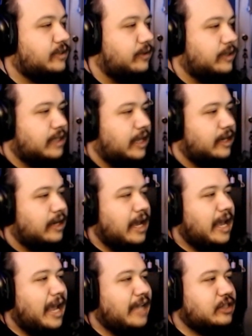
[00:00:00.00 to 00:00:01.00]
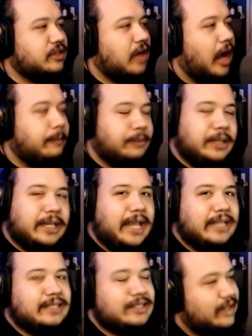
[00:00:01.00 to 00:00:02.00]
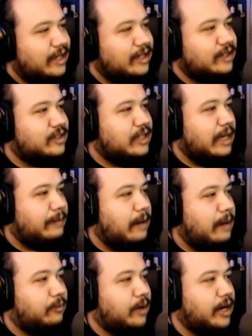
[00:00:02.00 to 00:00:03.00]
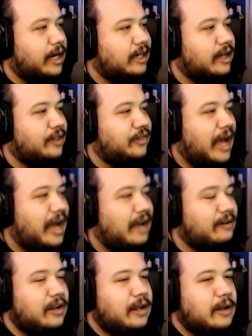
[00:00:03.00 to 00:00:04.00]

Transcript: So it's like it just complicates things in my brain that